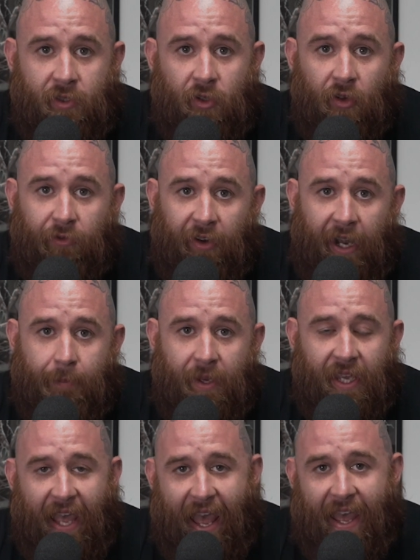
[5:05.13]
You can find
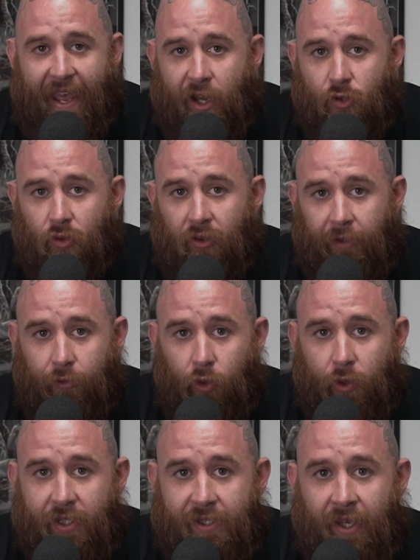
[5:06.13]
me at Andrew Cliff
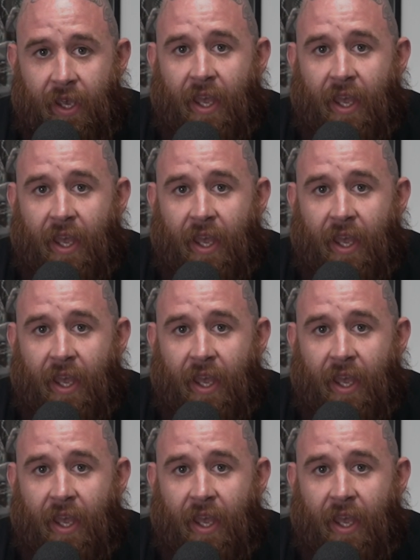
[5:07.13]
Lewis,